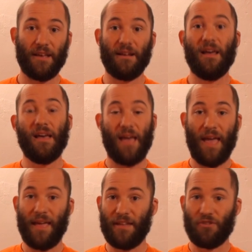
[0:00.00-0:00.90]
in
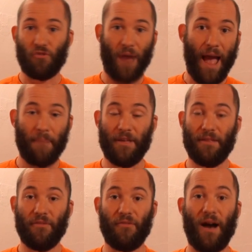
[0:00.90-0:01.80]
and, and grab the,
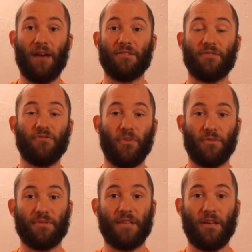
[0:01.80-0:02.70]
the files and
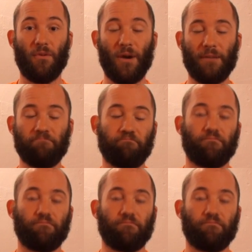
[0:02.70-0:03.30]
folders that you want.